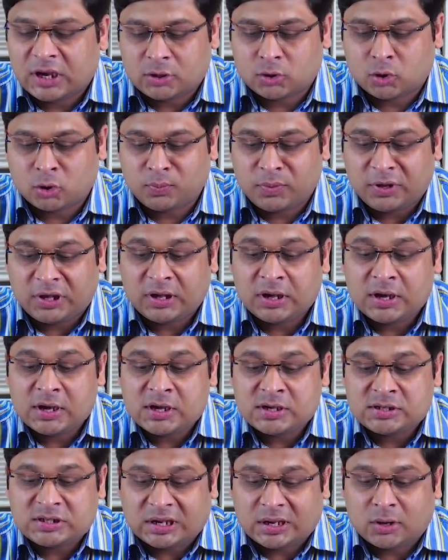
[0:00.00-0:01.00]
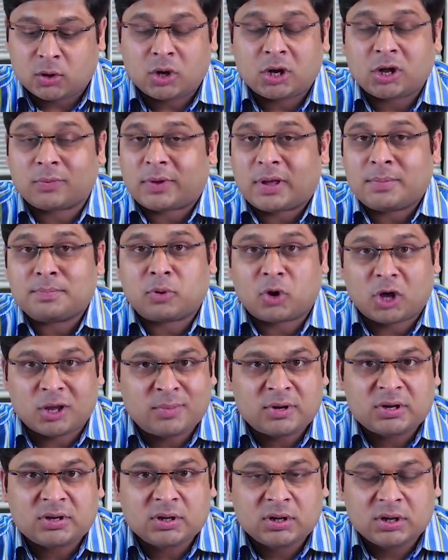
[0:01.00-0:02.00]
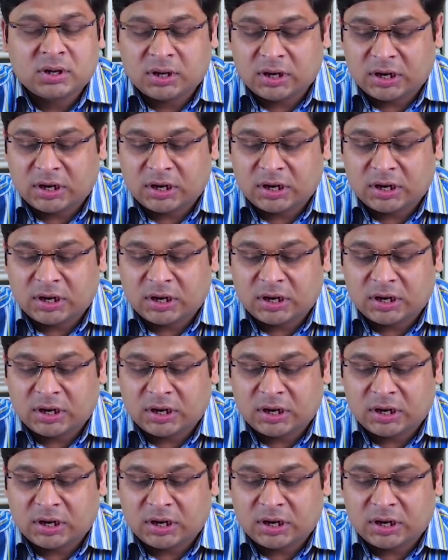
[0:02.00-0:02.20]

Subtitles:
it could be security of employment,